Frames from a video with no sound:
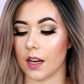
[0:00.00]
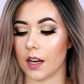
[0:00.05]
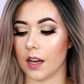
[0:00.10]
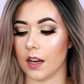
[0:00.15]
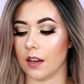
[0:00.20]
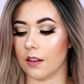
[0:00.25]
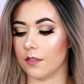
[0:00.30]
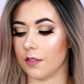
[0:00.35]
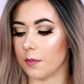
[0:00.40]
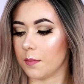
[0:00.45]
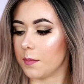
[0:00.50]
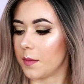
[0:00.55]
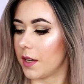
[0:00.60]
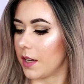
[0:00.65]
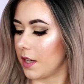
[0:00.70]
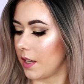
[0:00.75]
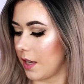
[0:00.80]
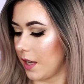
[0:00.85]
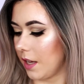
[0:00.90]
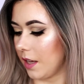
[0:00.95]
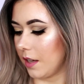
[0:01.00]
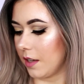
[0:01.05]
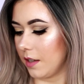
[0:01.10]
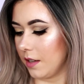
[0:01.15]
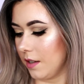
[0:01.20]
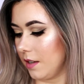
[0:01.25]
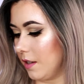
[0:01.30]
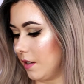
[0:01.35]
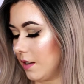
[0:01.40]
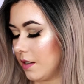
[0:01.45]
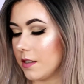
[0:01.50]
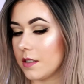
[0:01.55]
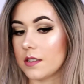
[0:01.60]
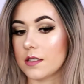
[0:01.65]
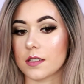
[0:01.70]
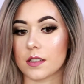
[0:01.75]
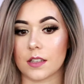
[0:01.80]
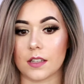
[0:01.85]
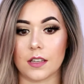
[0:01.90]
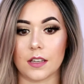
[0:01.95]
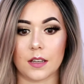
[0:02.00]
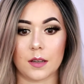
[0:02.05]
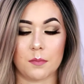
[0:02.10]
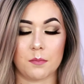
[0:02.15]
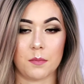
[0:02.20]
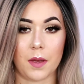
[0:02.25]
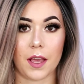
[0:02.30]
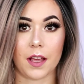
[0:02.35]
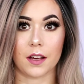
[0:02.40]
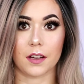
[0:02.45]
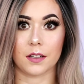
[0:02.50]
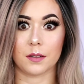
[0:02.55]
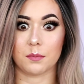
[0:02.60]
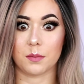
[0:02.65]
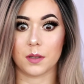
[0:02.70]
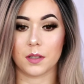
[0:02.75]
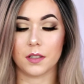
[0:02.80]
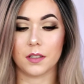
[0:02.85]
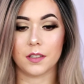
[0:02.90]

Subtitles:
of my Sleek makeup